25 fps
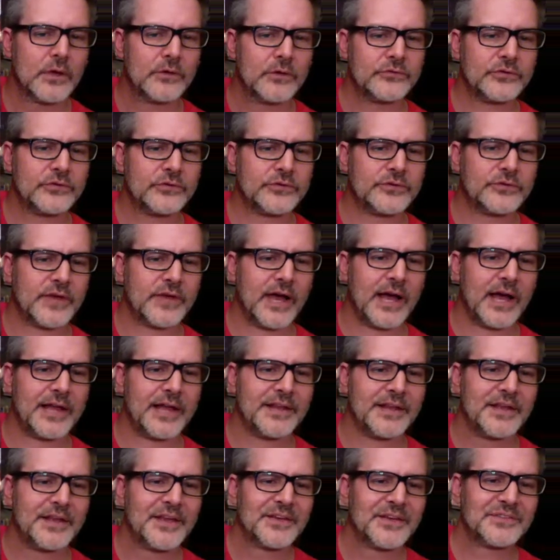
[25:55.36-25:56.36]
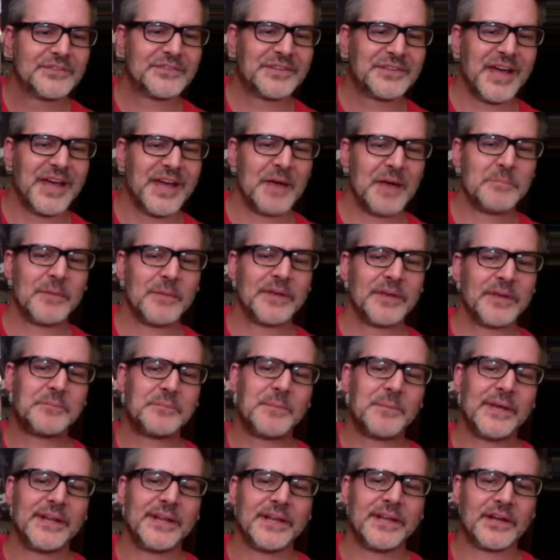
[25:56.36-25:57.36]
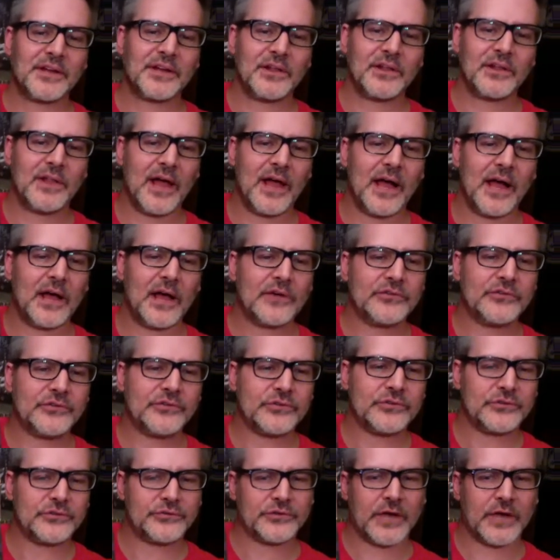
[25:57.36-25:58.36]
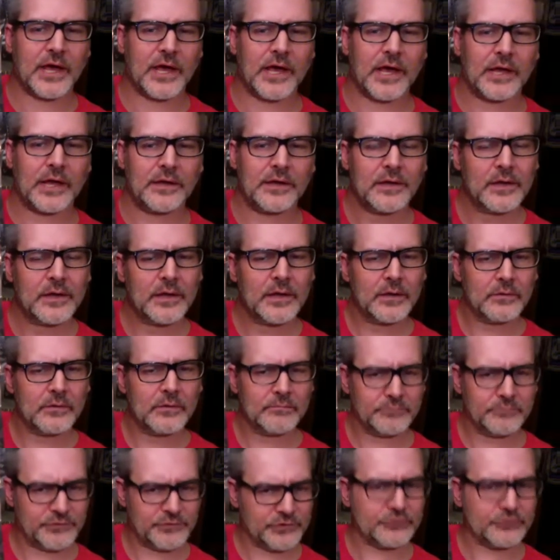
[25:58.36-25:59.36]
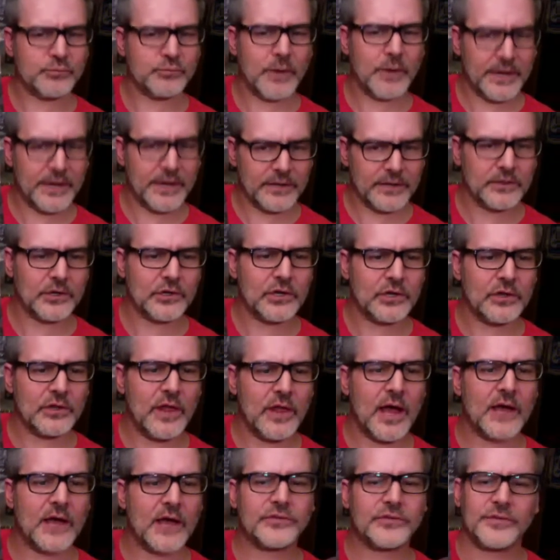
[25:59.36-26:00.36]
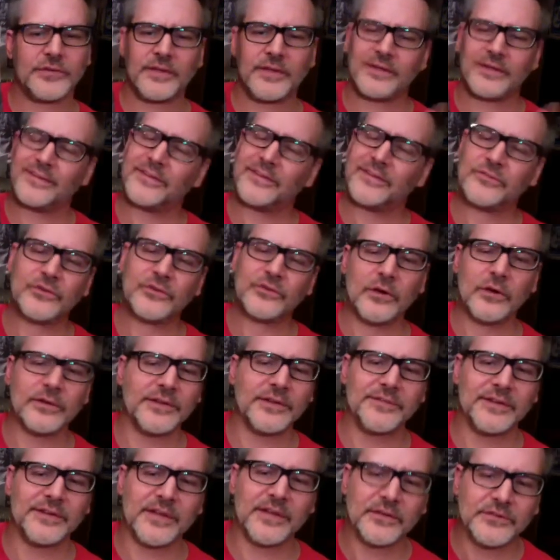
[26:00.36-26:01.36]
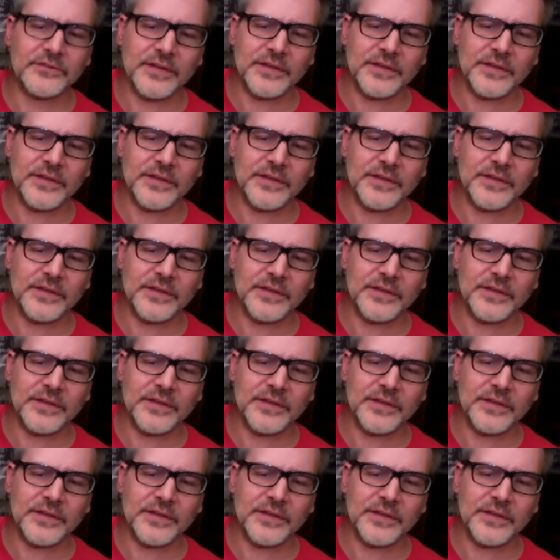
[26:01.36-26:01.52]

She's got she's got mixed media collage. She's got just regular collage, and then this girl even does a